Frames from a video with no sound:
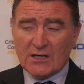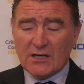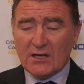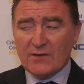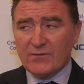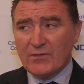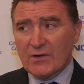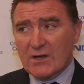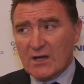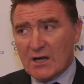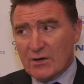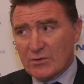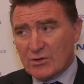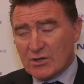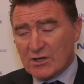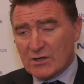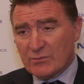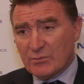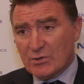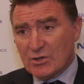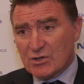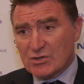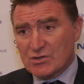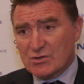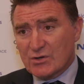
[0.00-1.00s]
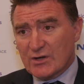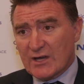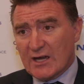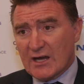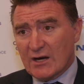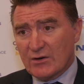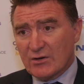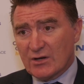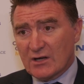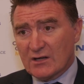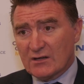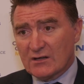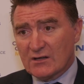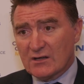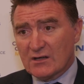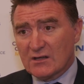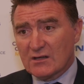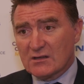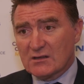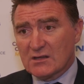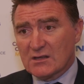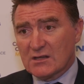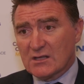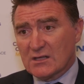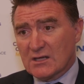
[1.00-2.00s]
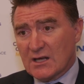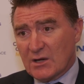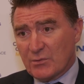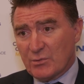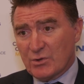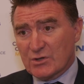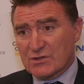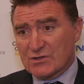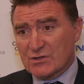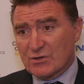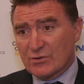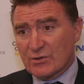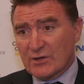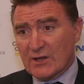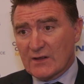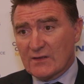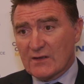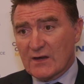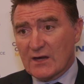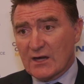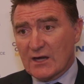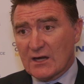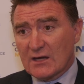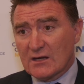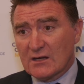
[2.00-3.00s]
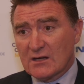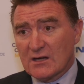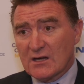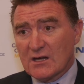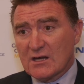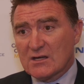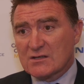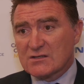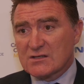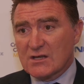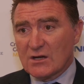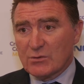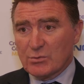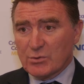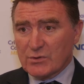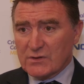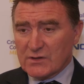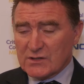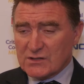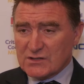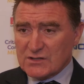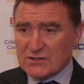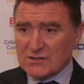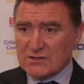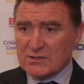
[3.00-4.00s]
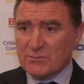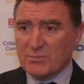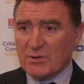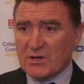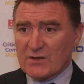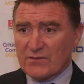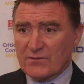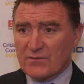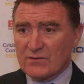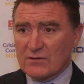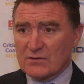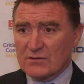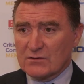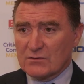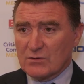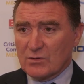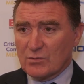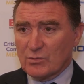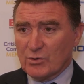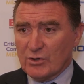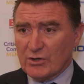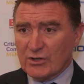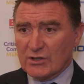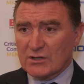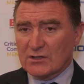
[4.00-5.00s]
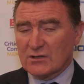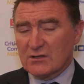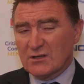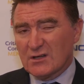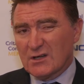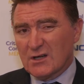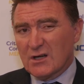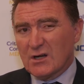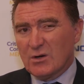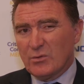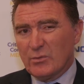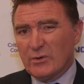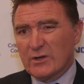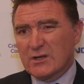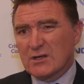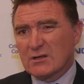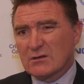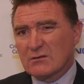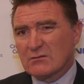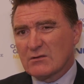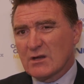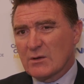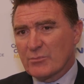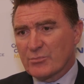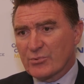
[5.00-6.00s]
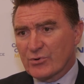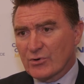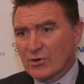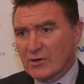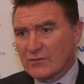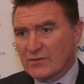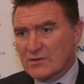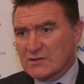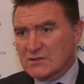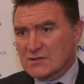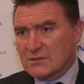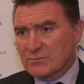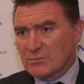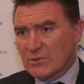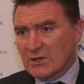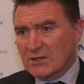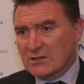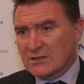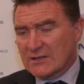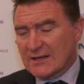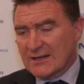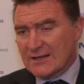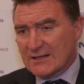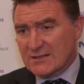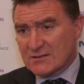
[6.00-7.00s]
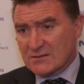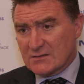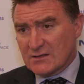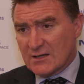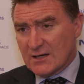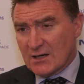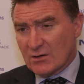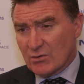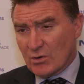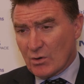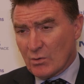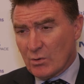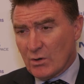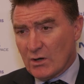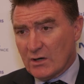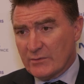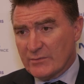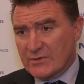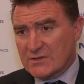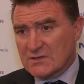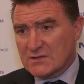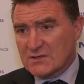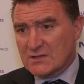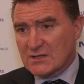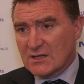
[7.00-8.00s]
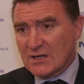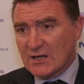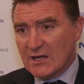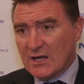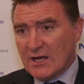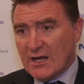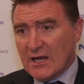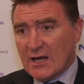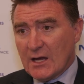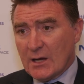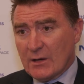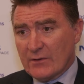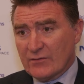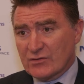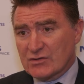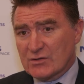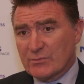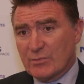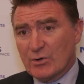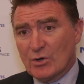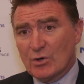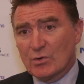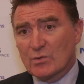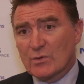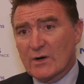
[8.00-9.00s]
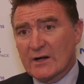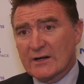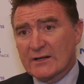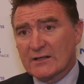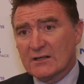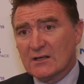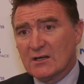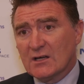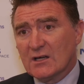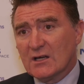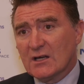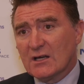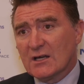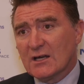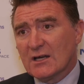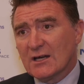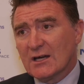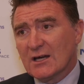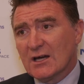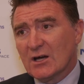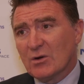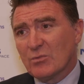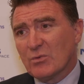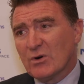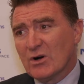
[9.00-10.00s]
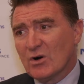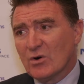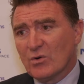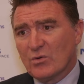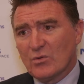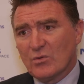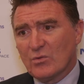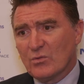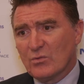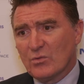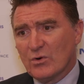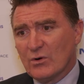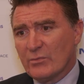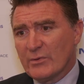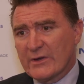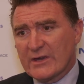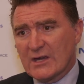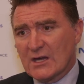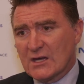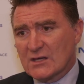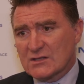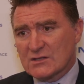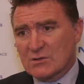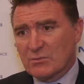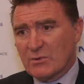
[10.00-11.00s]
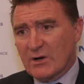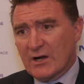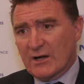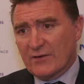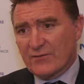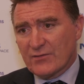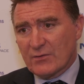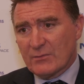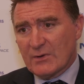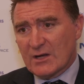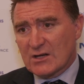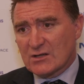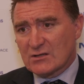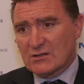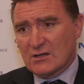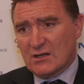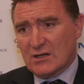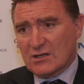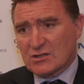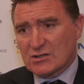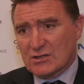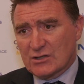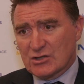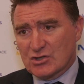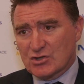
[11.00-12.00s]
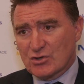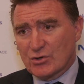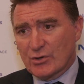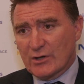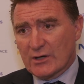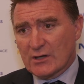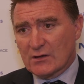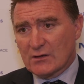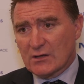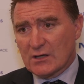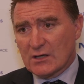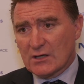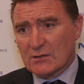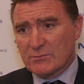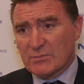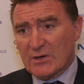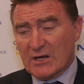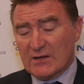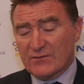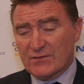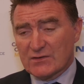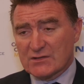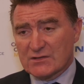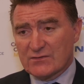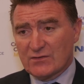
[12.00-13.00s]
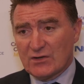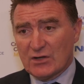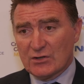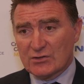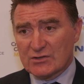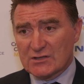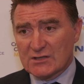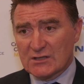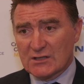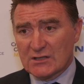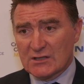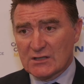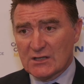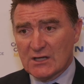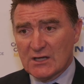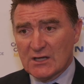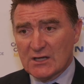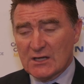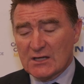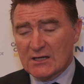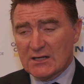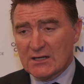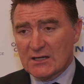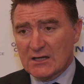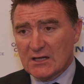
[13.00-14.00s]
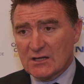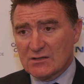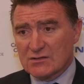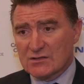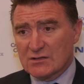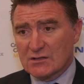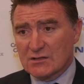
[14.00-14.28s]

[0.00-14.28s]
If we go with a commercial carrier, the network's already there. So with just a bit of work, we can improve it to meet our requirements. However, to build one, we'll be years away from actually enjoying the benefits of an LTE